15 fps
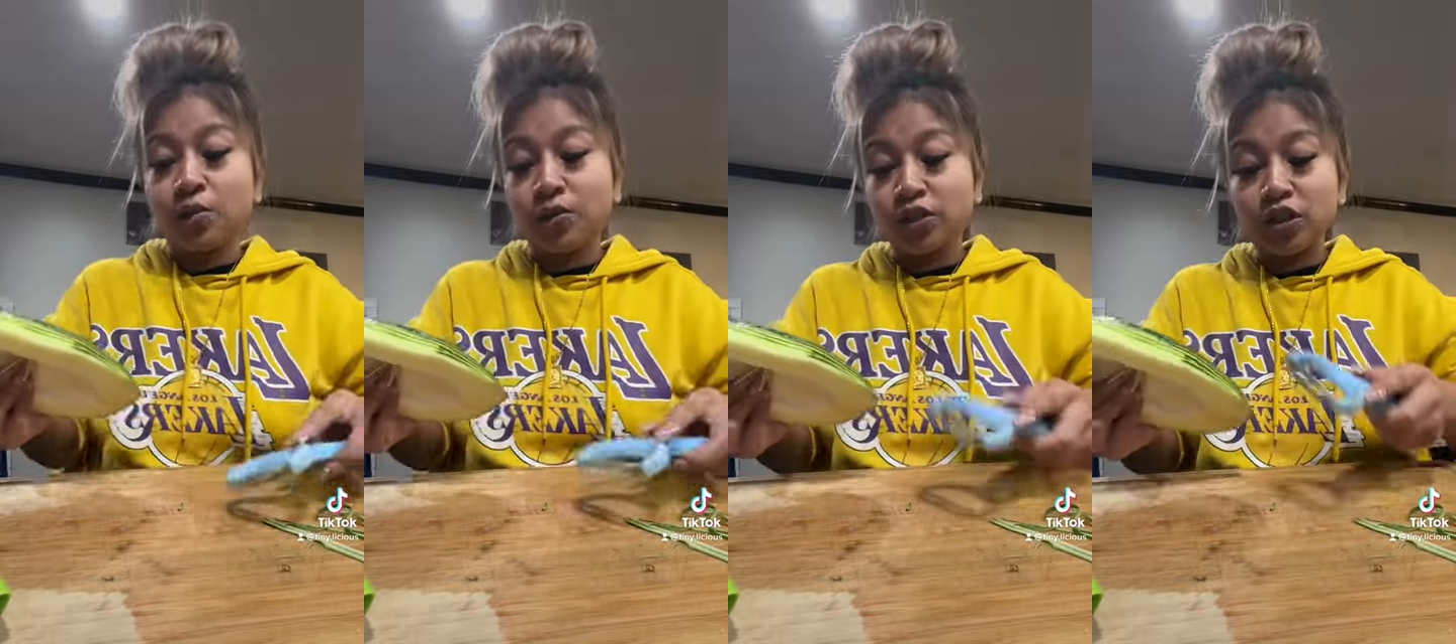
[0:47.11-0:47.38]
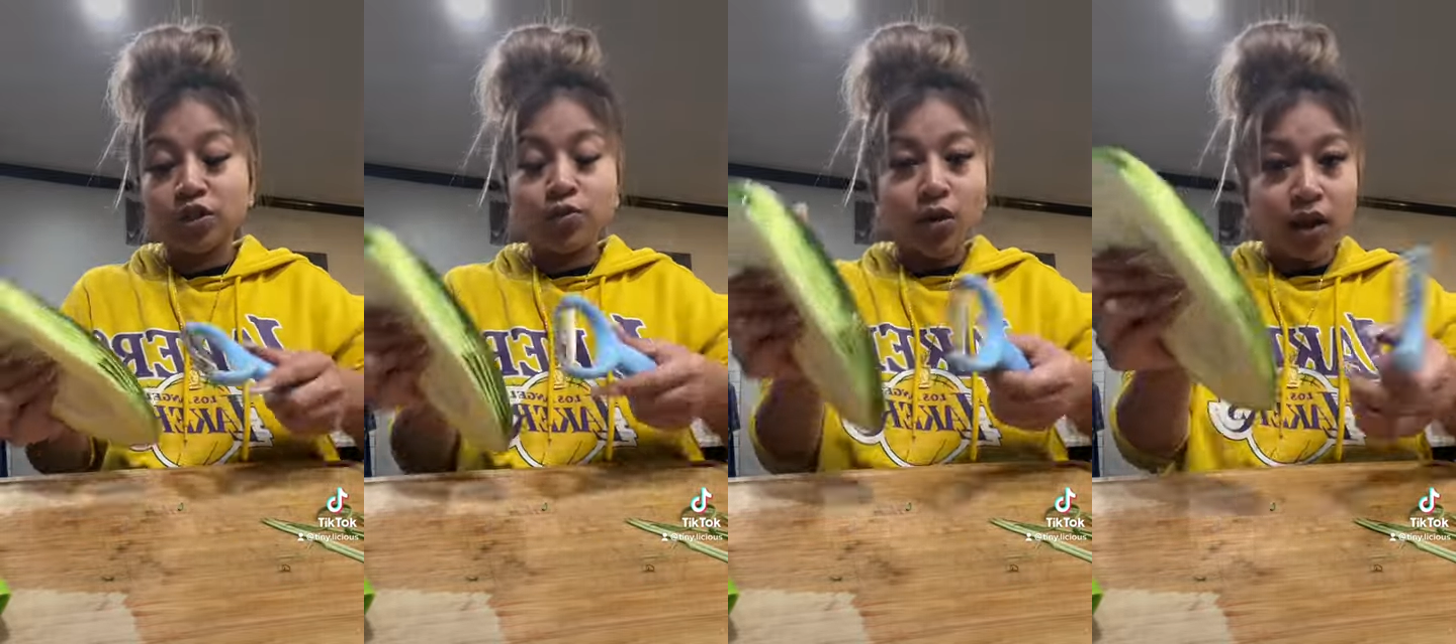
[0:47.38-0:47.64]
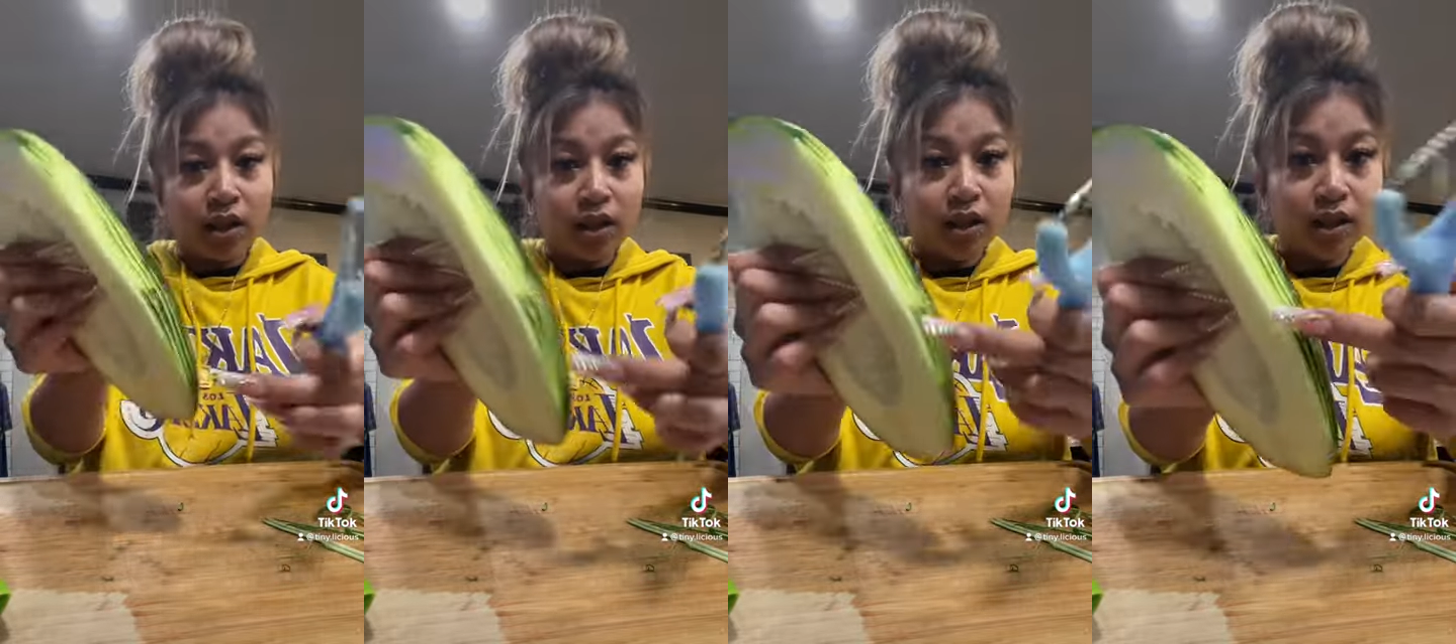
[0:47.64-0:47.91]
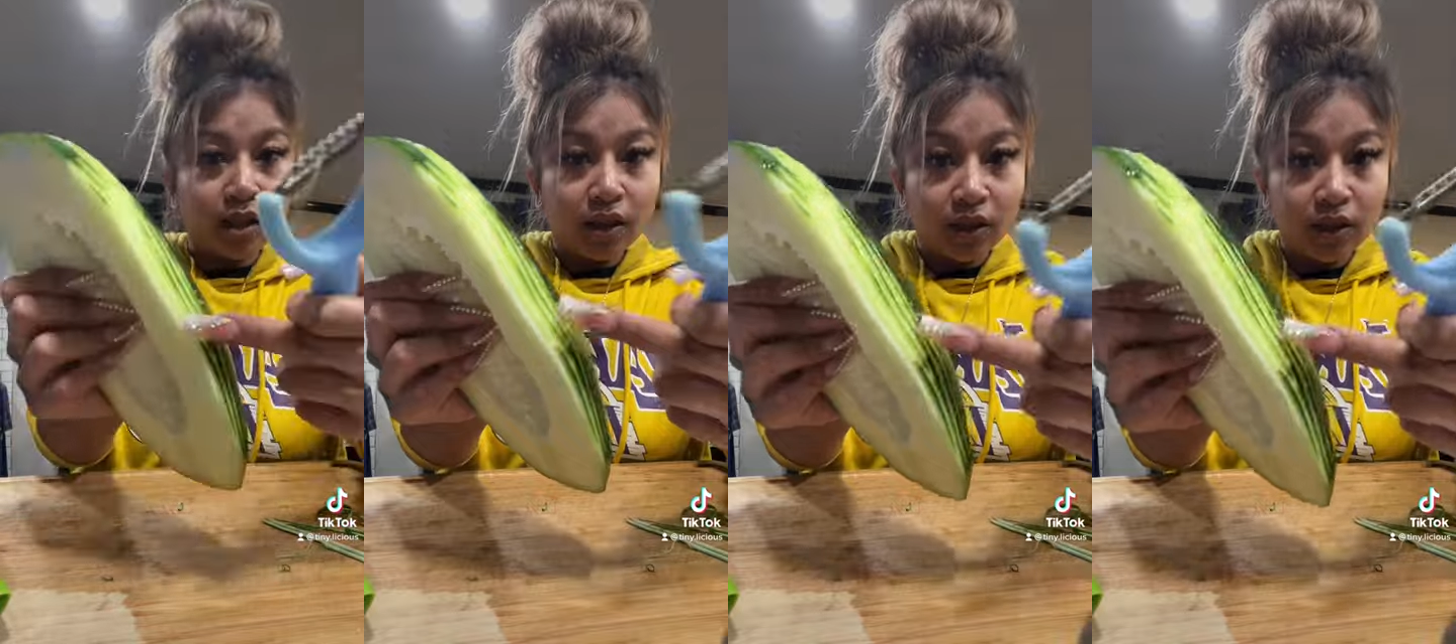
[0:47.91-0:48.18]
We just want
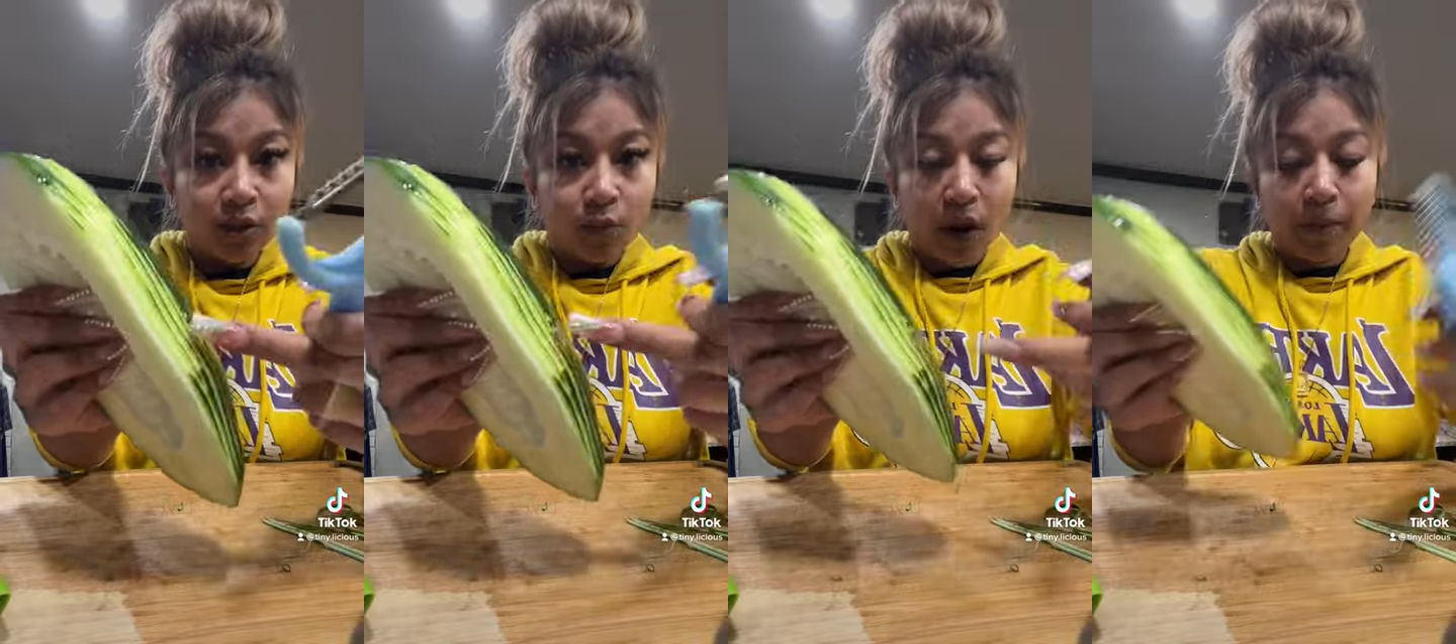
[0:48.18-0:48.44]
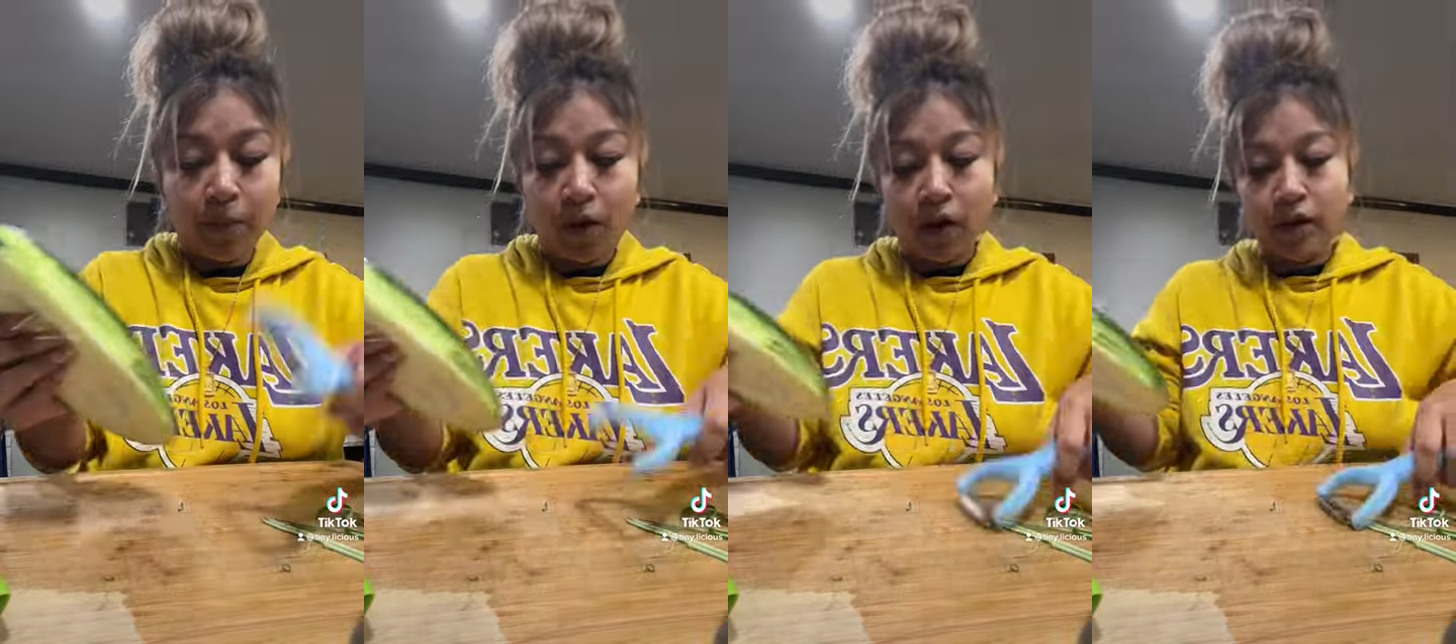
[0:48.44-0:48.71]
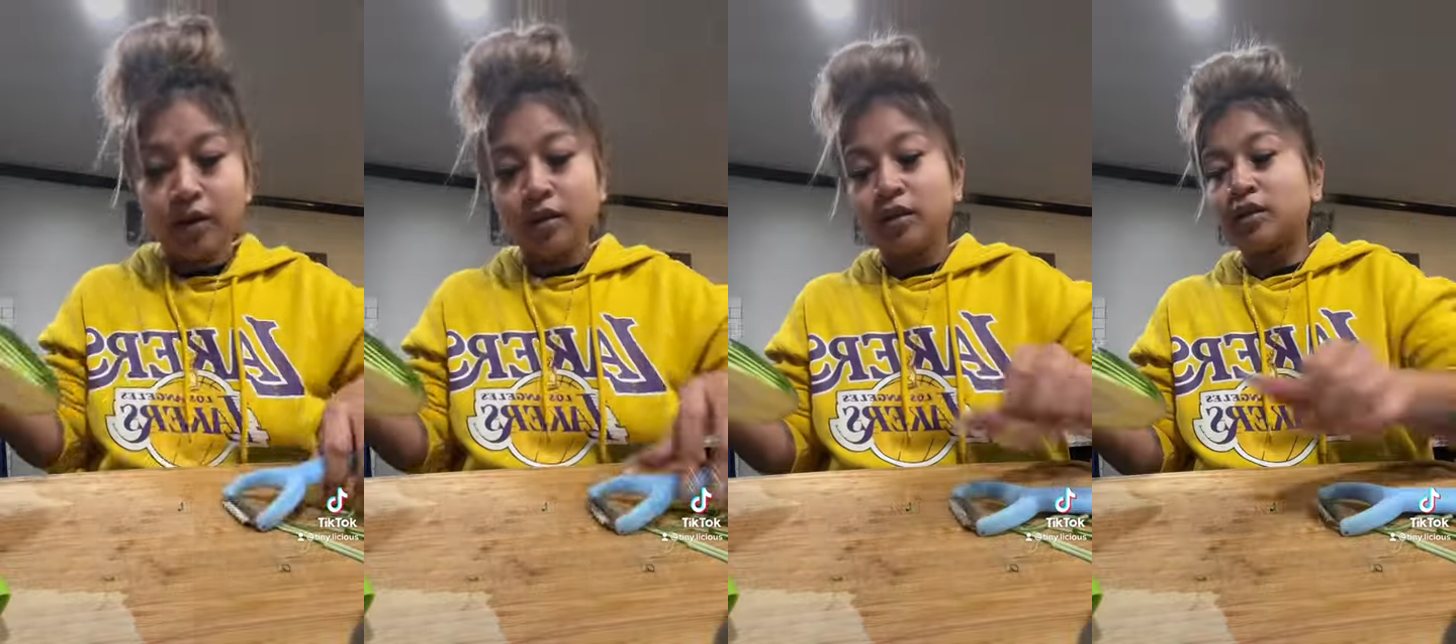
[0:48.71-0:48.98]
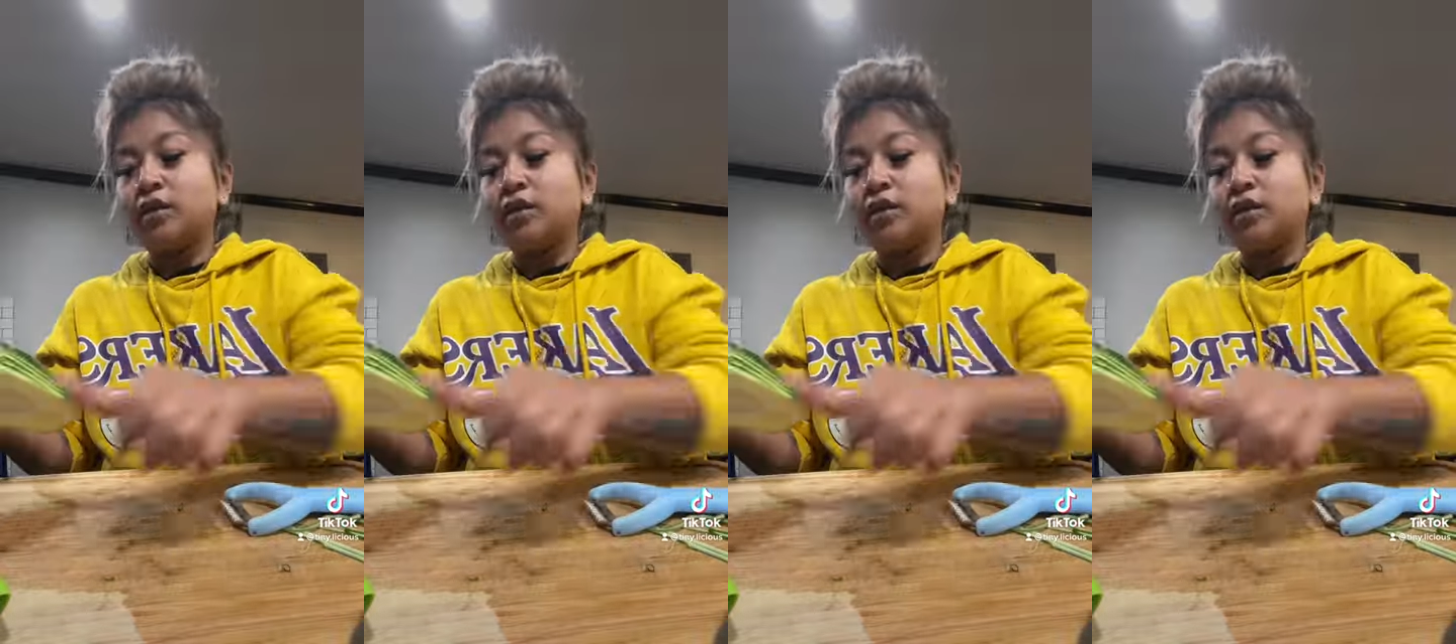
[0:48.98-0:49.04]
the white part.